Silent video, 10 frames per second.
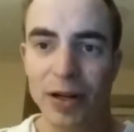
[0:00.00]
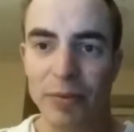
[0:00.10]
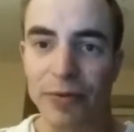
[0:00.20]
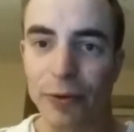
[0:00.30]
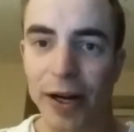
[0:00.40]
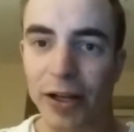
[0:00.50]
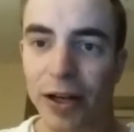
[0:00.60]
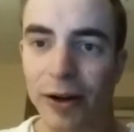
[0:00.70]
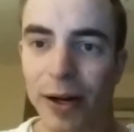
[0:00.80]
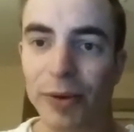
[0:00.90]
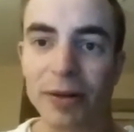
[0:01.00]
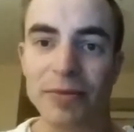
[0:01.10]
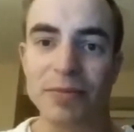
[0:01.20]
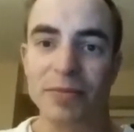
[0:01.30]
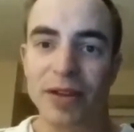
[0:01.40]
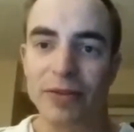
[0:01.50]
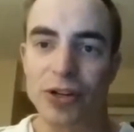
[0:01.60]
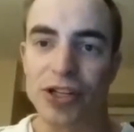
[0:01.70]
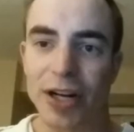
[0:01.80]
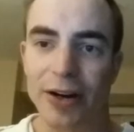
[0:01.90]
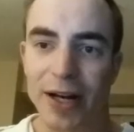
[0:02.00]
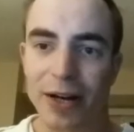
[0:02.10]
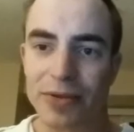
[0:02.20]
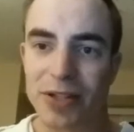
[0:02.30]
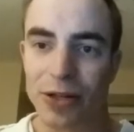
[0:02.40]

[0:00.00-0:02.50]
before I go, I want to give a shout out